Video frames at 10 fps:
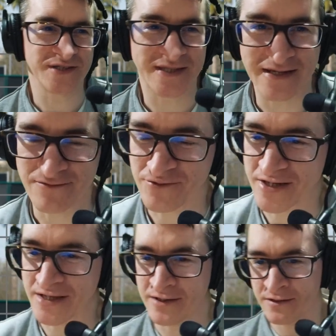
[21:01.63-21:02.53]
didn't
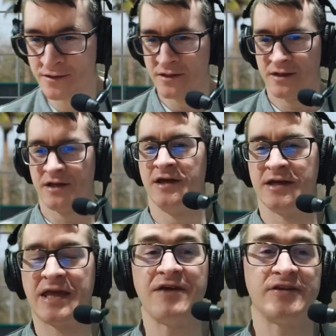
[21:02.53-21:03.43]
really.
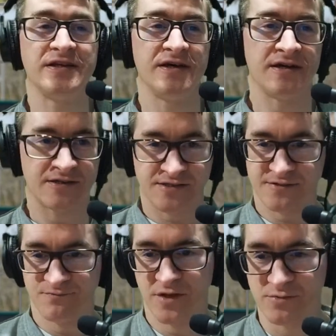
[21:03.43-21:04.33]
Gavin Lux,
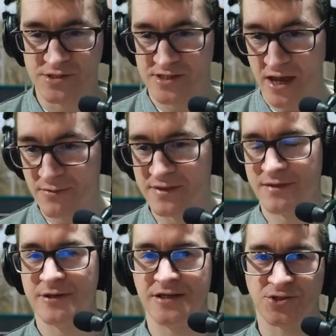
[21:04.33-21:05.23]
he was going to
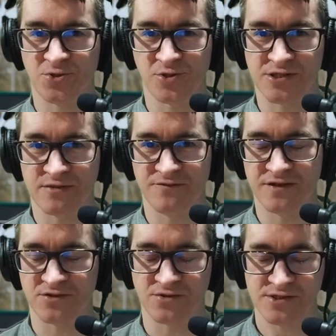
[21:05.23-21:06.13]
be the shortstop for
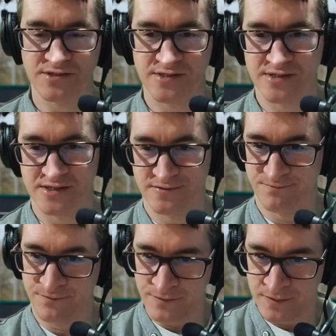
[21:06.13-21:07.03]
the Dodgers this
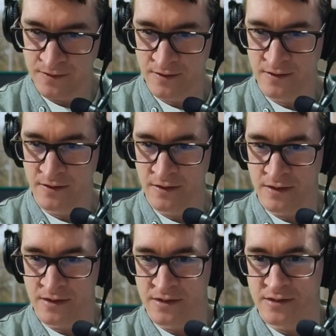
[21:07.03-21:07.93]
season,
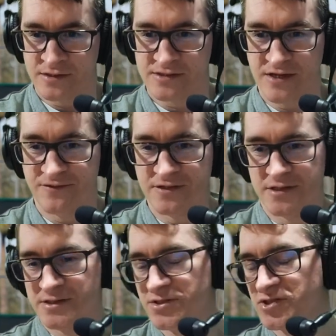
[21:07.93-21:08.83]
suffered
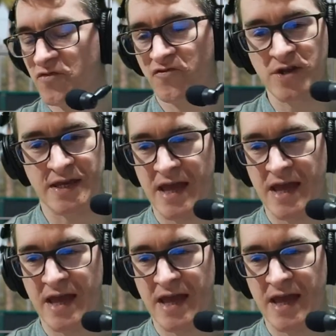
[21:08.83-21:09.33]
just a freak